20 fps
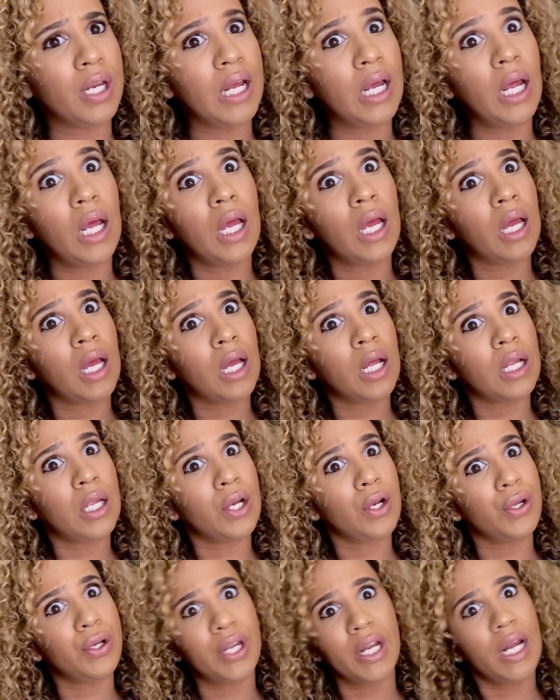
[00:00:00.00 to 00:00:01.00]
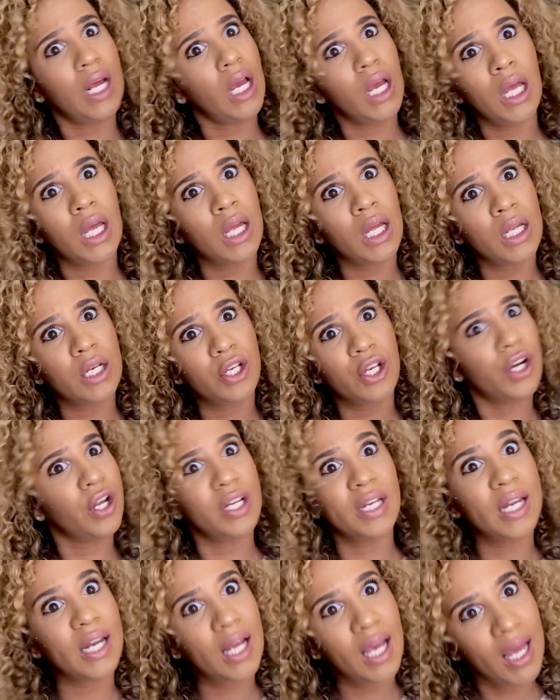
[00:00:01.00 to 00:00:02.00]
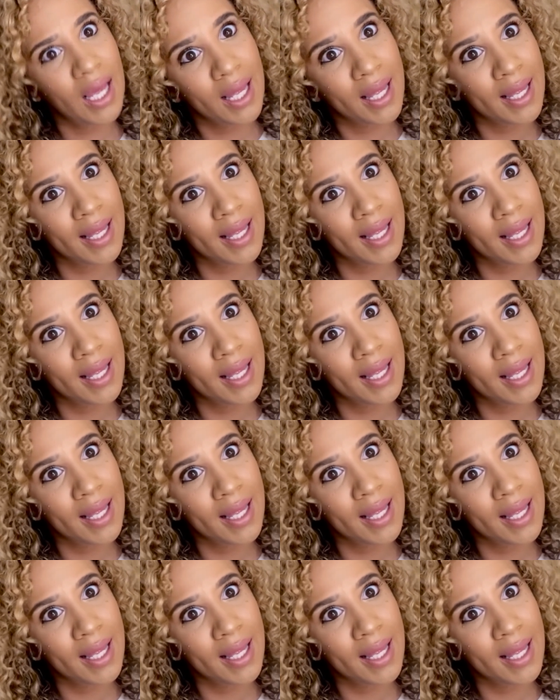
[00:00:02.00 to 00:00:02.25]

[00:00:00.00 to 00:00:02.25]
it? You know who did it? Do you know who did it?